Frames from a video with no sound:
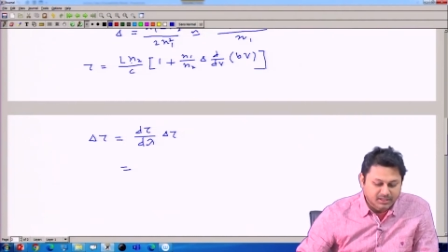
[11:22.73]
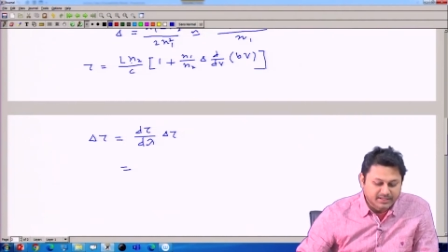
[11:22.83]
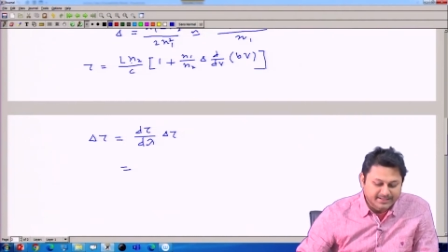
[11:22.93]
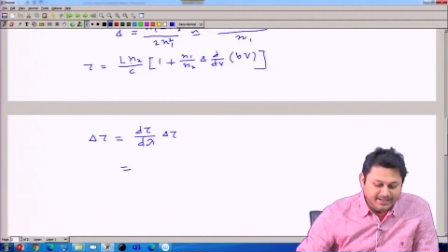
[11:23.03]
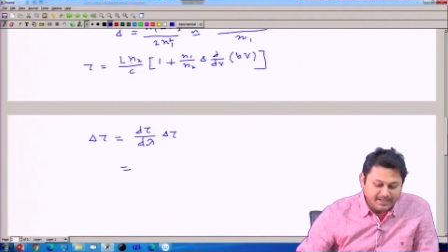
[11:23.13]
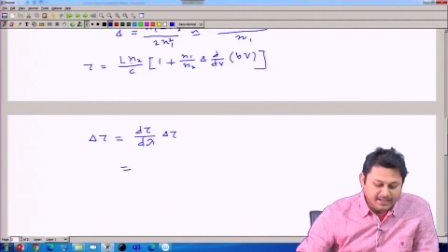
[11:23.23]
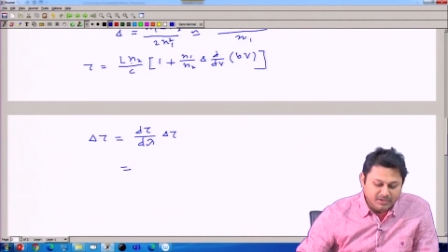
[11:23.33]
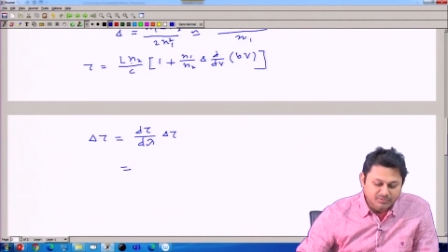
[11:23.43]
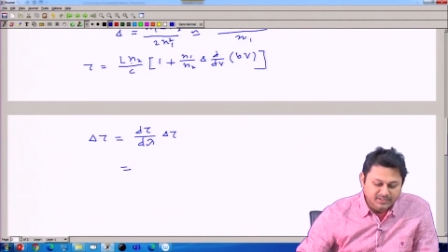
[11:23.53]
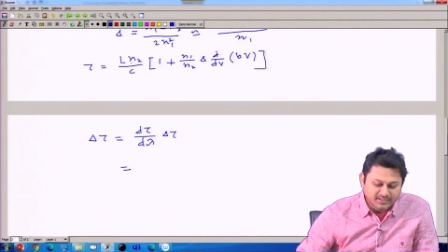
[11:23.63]
I take
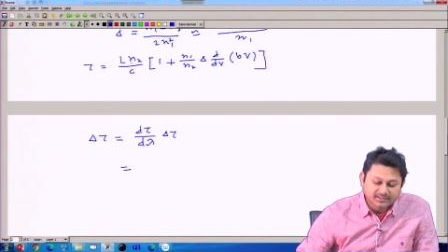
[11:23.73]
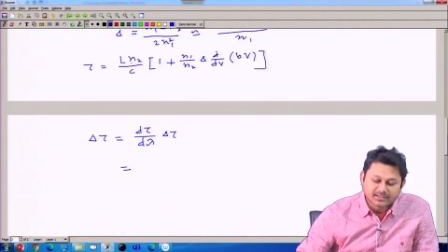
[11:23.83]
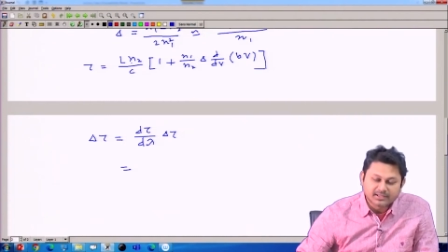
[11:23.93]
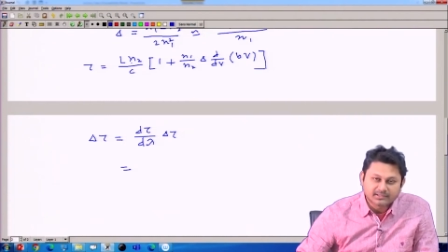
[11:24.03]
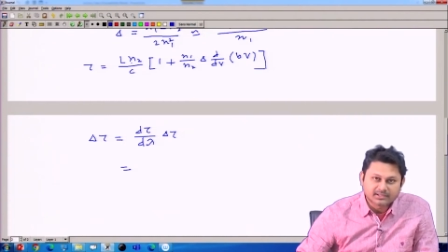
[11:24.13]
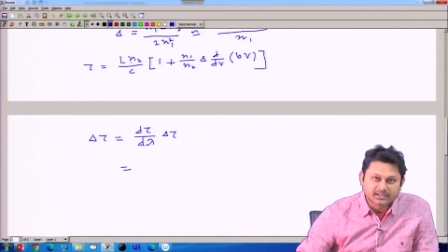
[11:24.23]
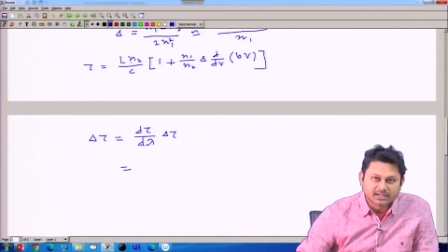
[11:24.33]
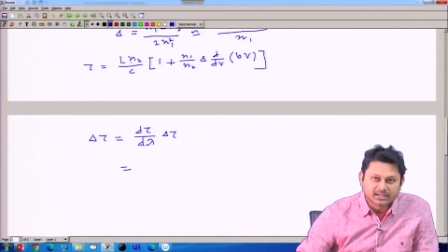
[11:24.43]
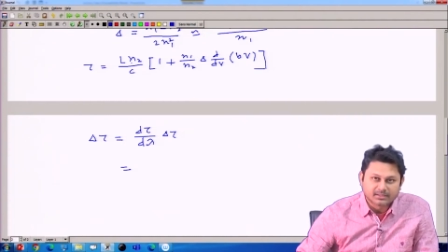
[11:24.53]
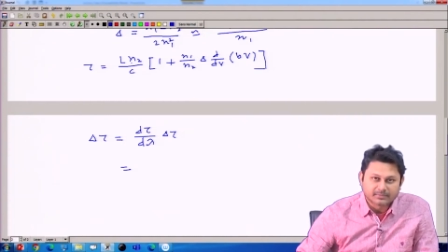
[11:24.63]
account these things
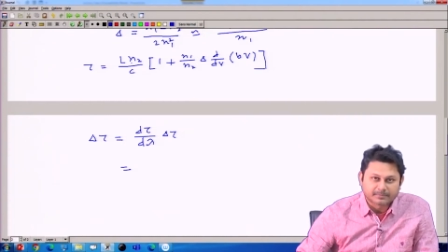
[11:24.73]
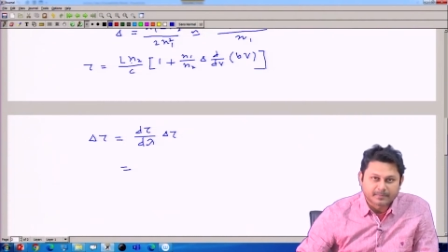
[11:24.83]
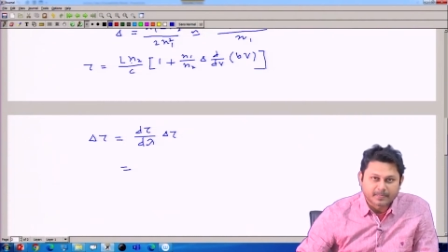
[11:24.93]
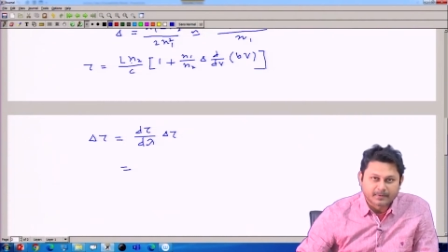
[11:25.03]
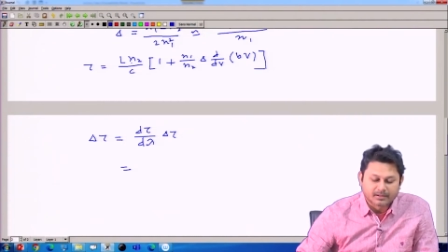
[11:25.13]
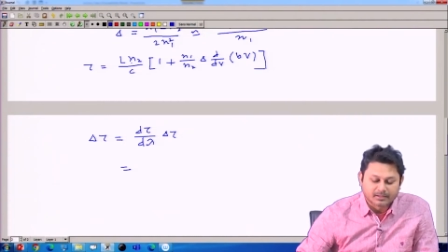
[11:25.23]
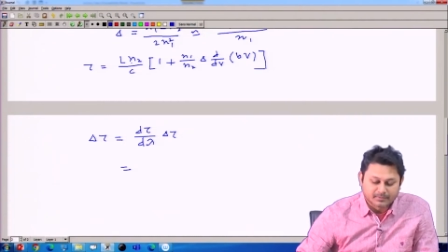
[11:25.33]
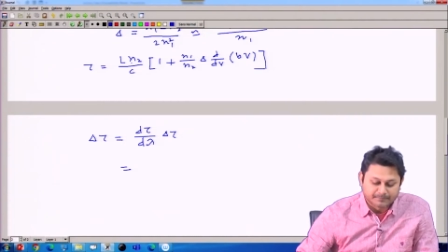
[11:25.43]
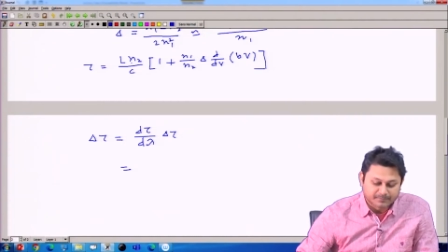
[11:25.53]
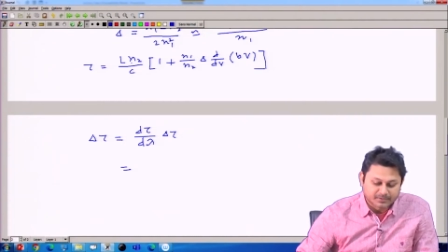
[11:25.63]
in a
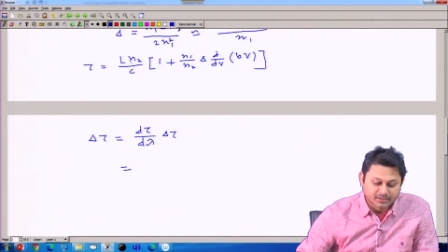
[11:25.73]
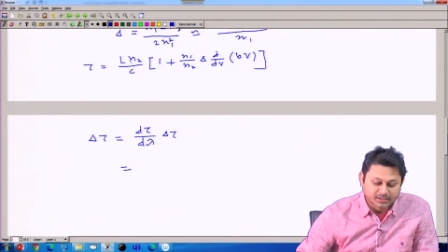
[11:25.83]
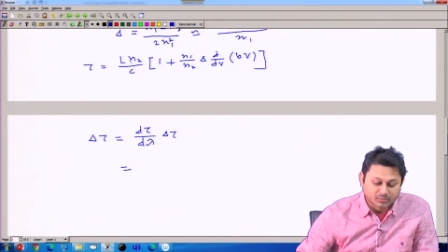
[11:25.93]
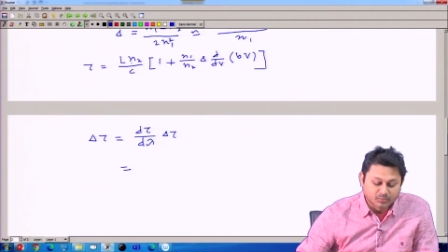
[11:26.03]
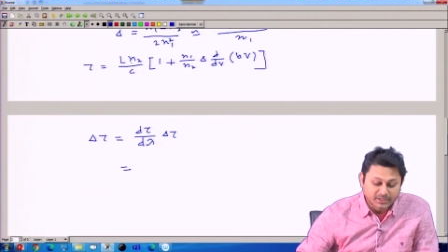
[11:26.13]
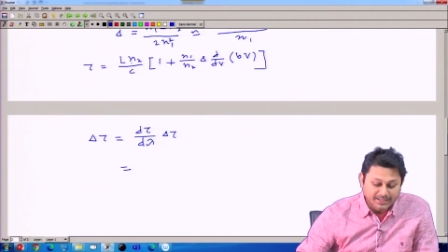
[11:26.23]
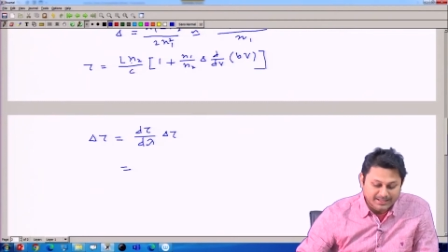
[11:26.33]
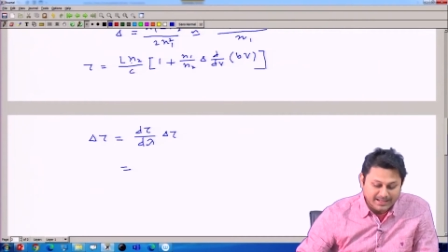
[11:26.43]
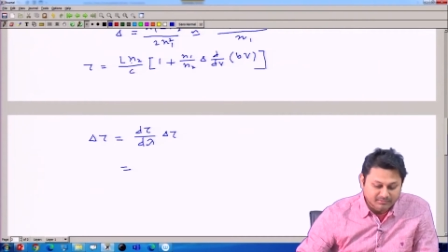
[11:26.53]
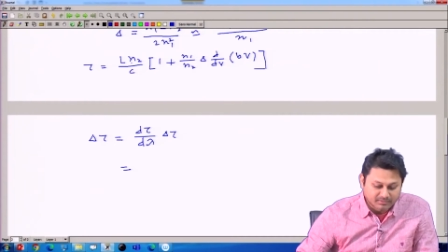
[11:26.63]
uh, when I
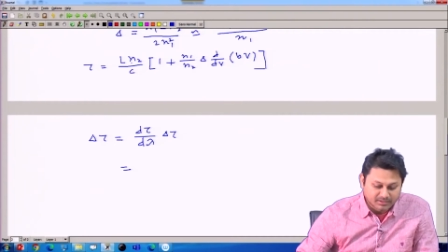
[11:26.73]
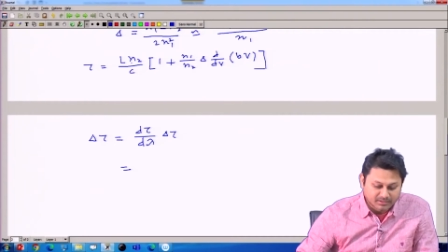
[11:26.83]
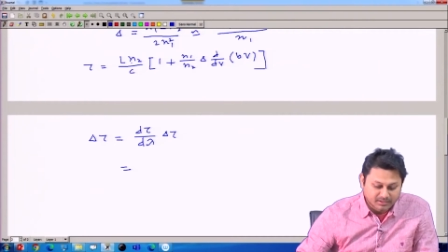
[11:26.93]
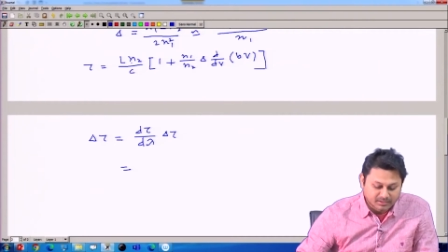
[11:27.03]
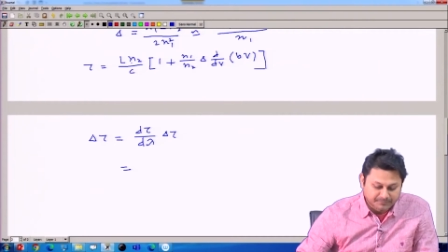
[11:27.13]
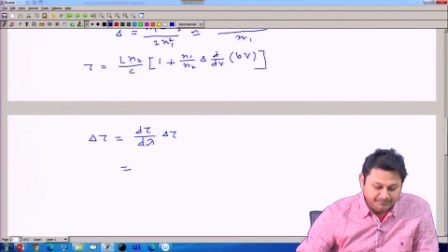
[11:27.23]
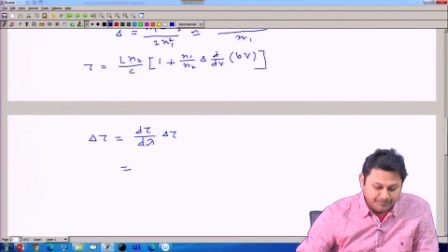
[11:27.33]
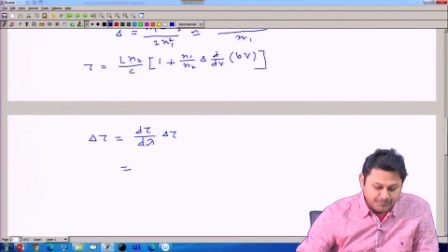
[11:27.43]
calculate the